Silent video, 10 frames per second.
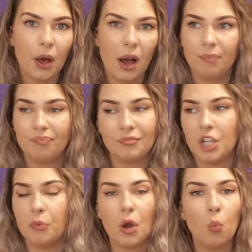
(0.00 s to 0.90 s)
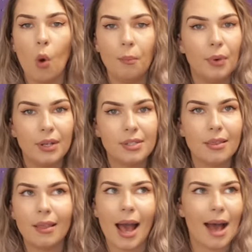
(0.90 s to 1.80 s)
I don't know one
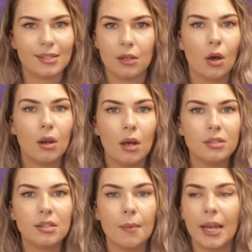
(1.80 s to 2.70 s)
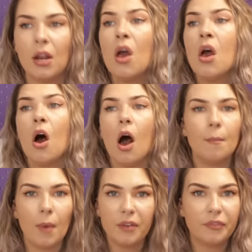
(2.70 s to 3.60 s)
person that hasn't got lost. I mean,
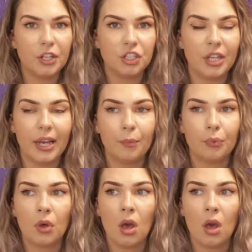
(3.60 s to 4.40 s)
on my first ship,